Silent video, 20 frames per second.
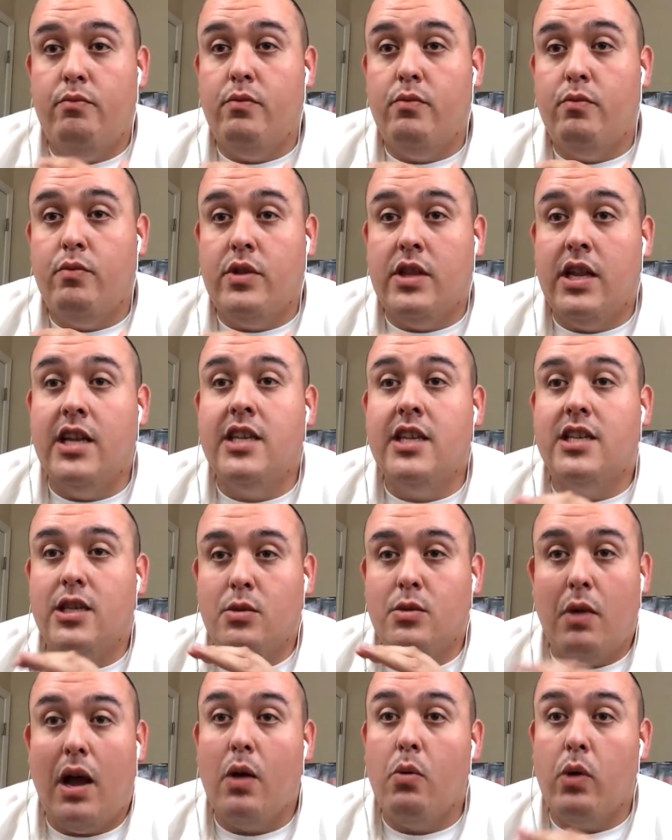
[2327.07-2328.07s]
this is
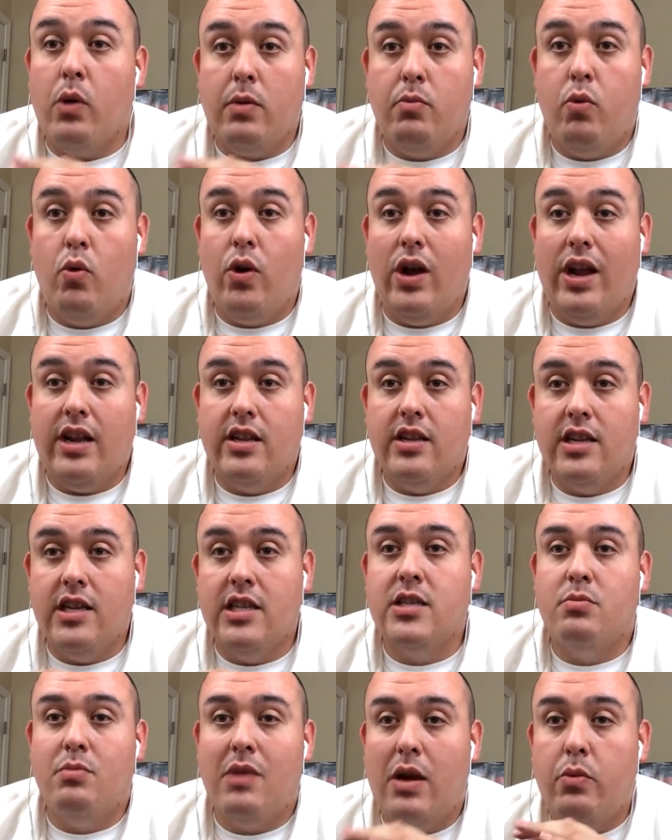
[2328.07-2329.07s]
my weak point. This is
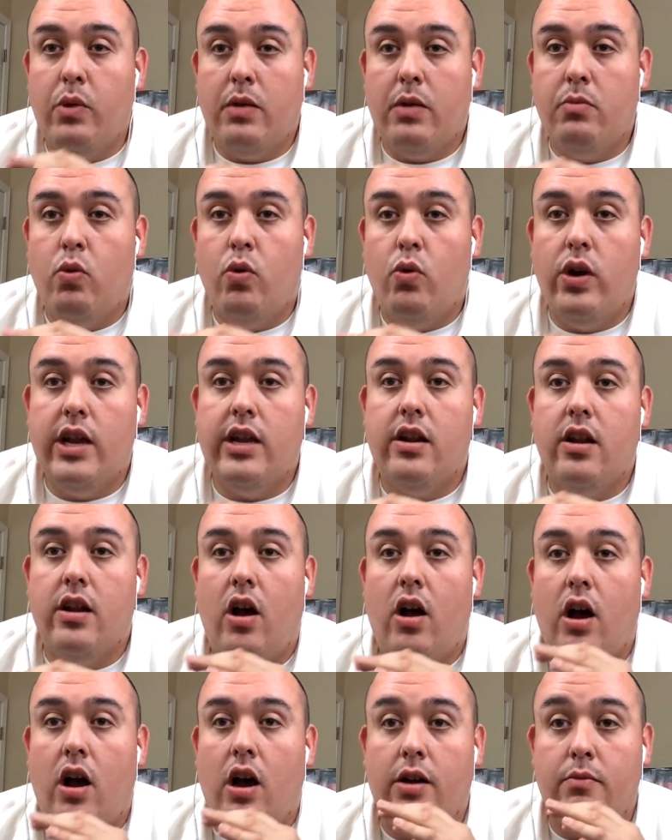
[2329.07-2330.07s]
my weak point
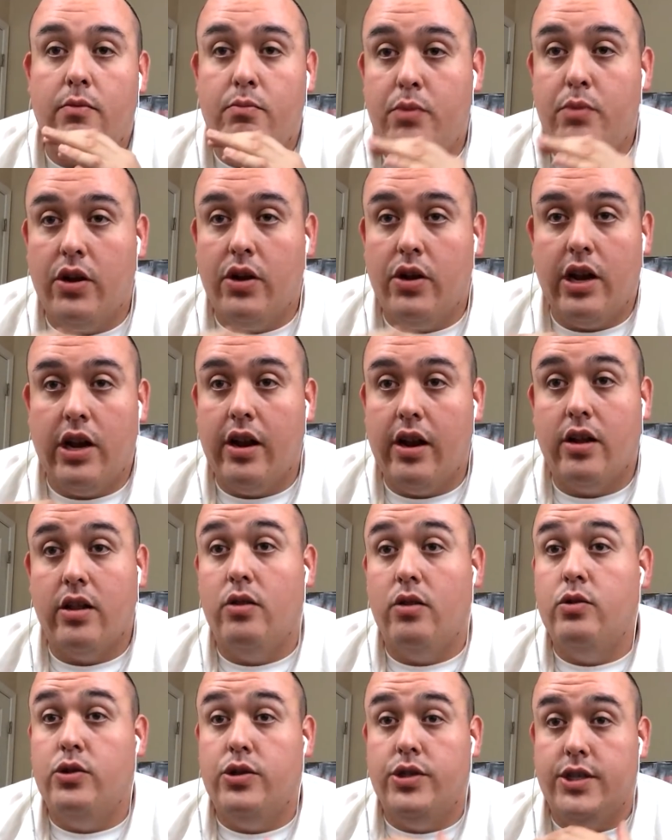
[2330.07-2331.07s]
on building
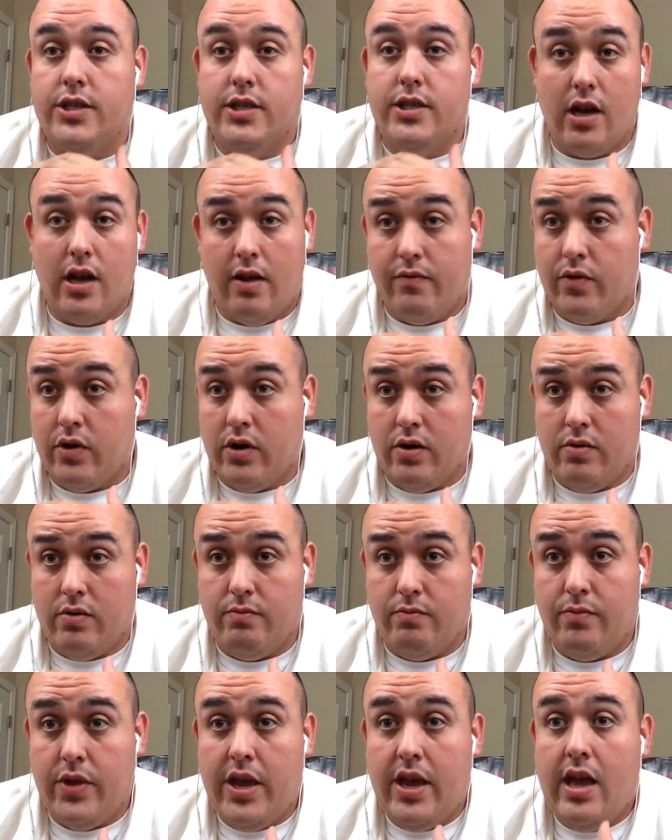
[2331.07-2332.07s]
enclosures is covering them.
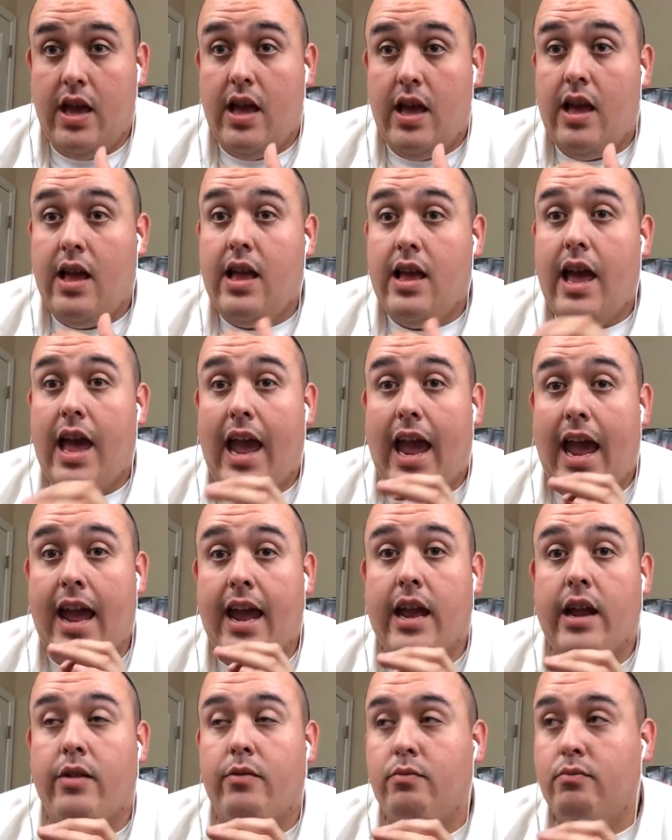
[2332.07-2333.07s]

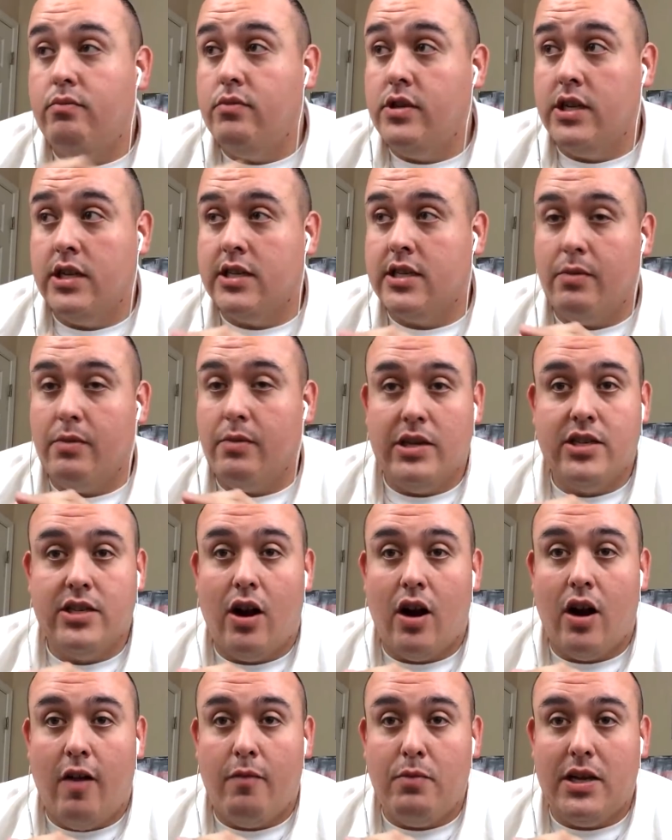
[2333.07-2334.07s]
And just let me start
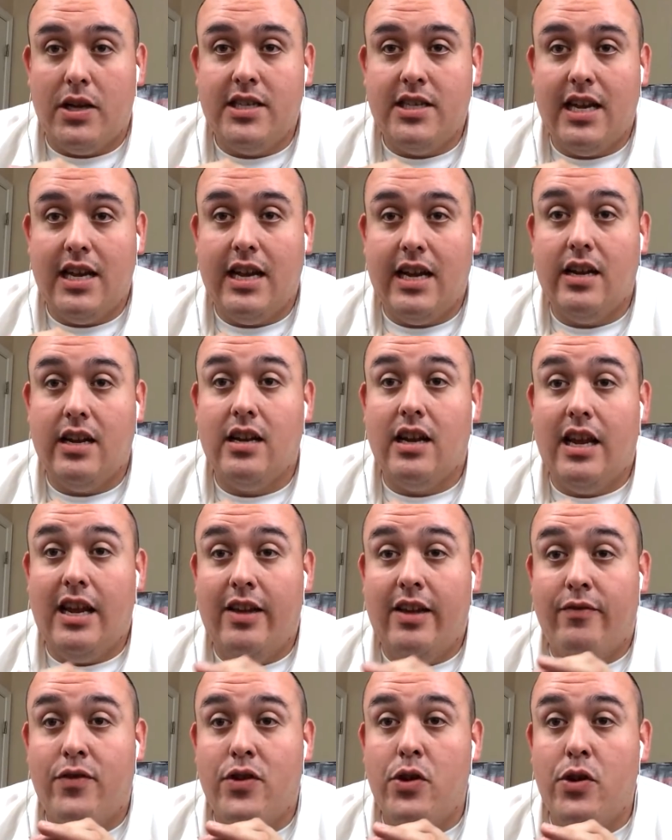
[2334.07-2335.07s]
off by saying,
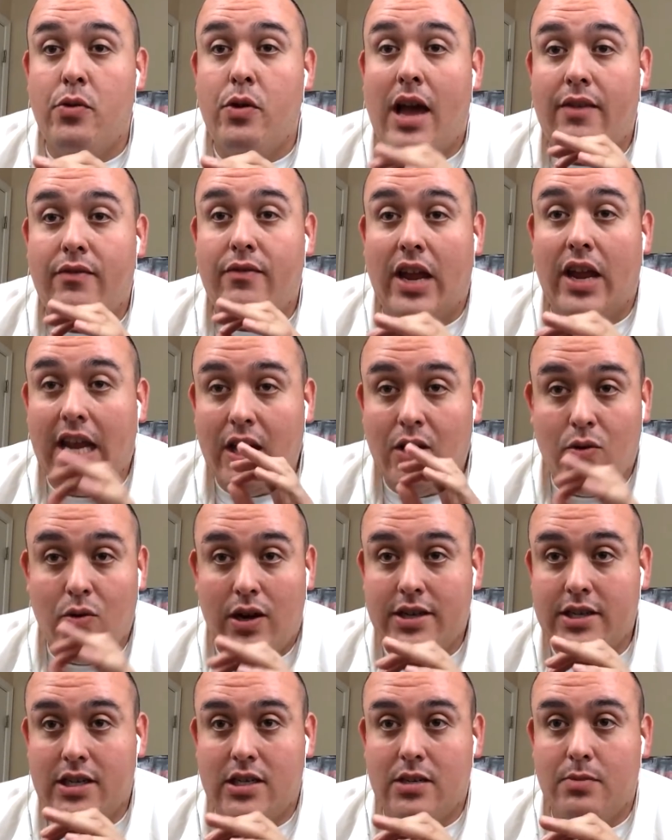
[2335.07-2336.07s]
if you have any
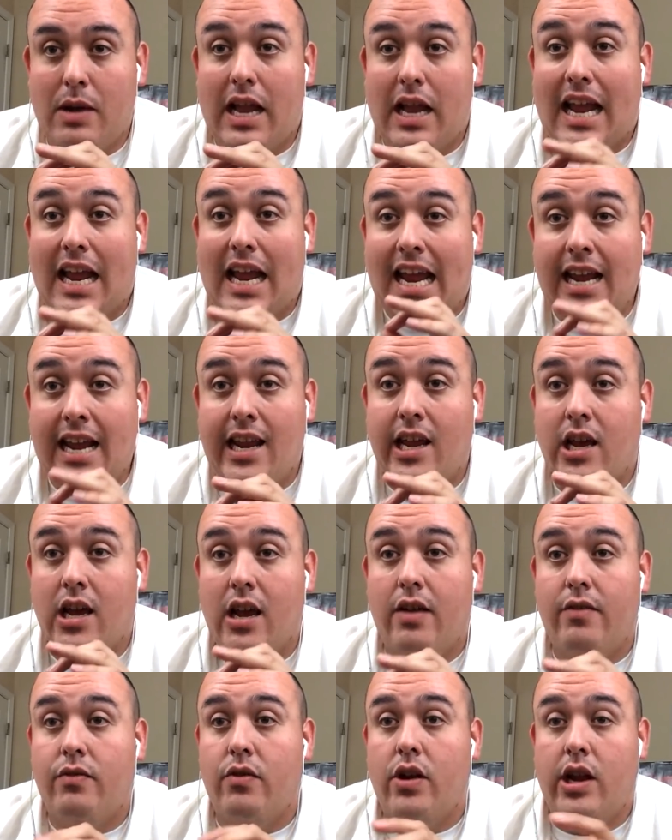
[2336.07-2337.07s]
questions about any
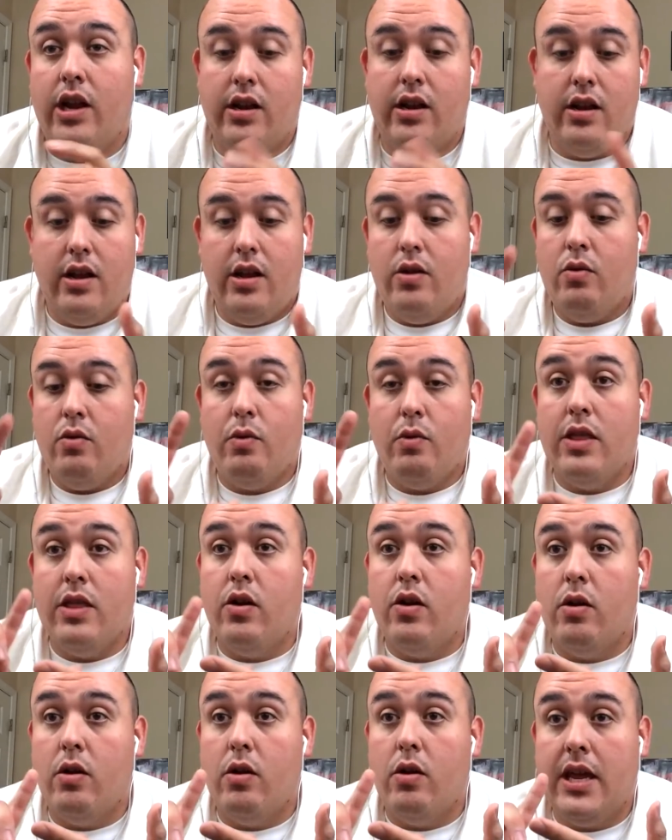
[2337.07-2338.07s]
covering, whether
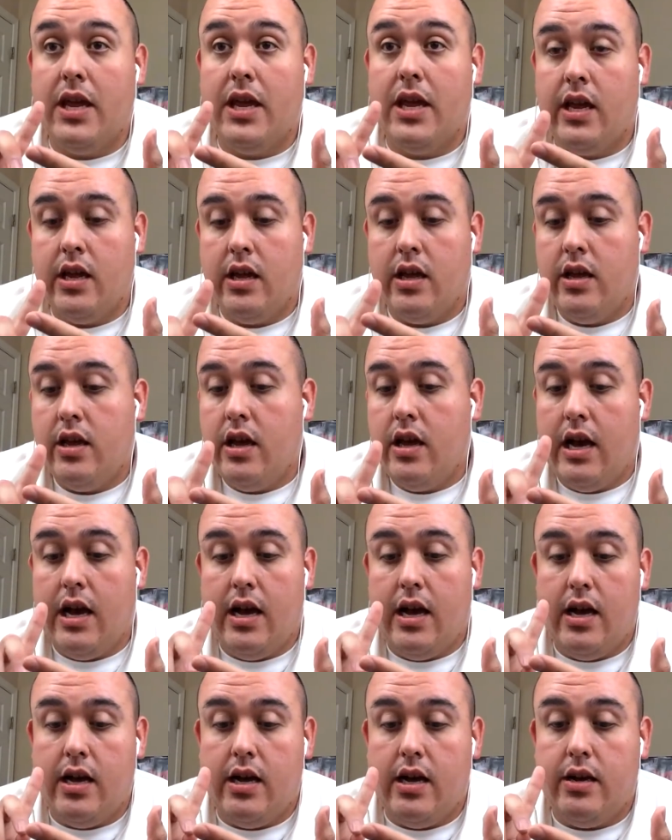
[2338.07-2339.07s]
it be
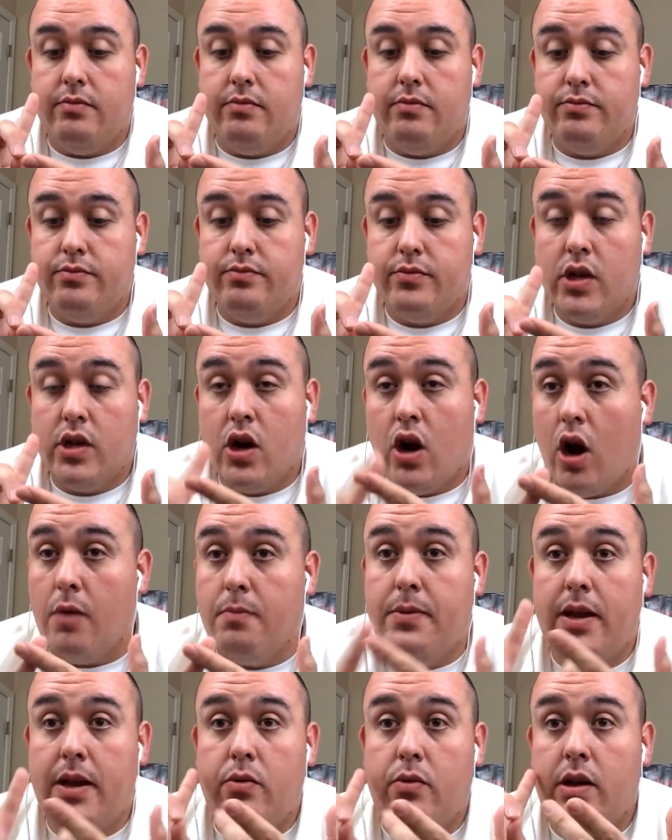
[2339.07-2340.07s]

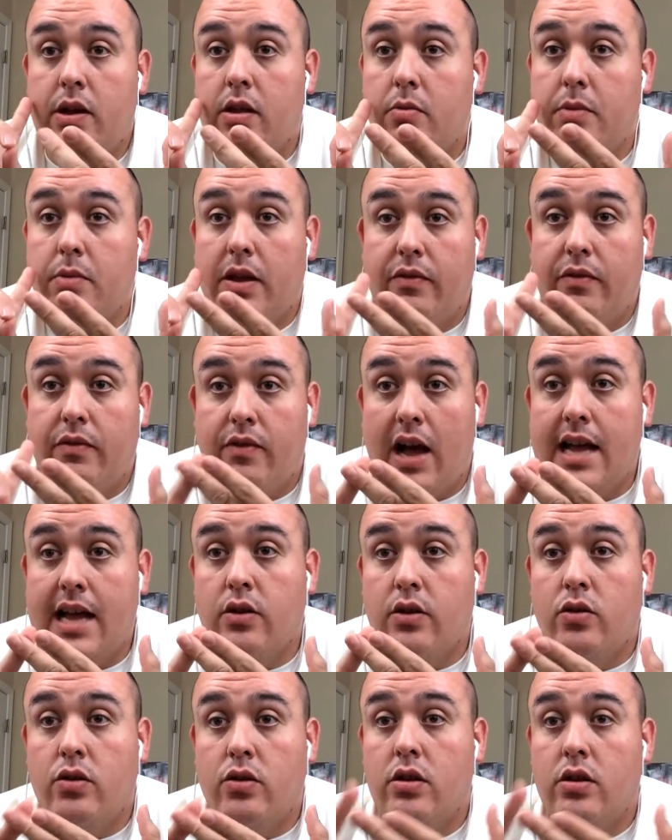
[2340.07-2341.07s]
carpet, whether it be
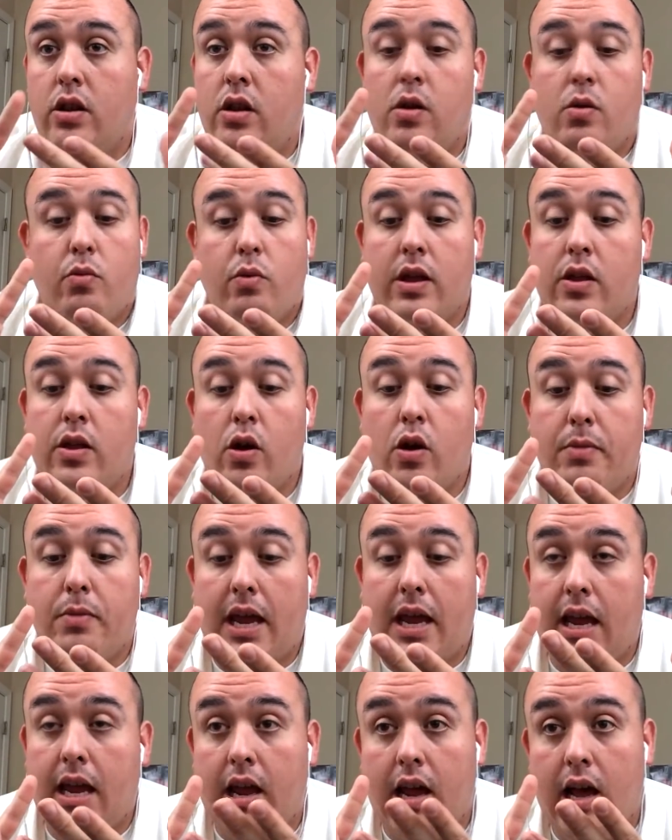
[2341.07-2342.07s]
vinyl, whether it
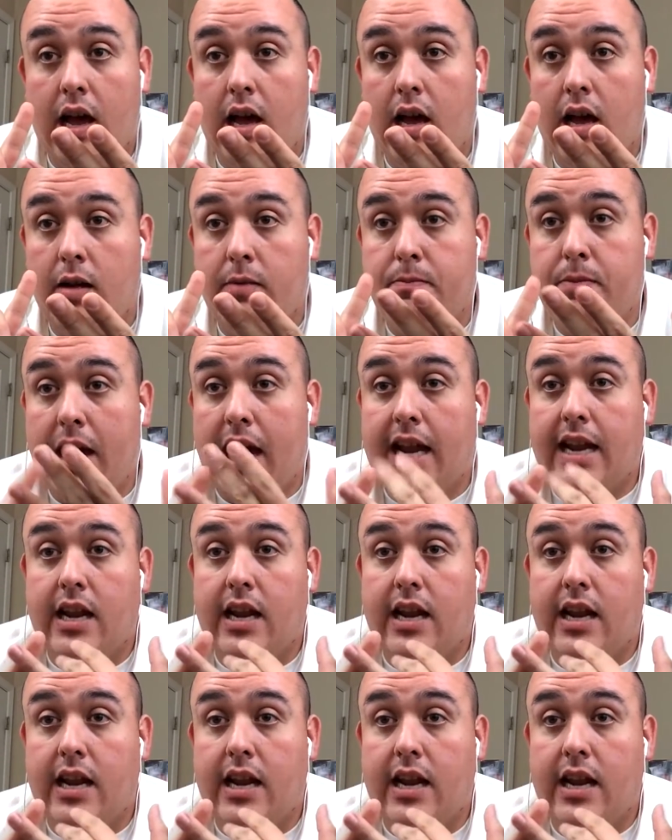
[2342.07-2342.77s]
be painting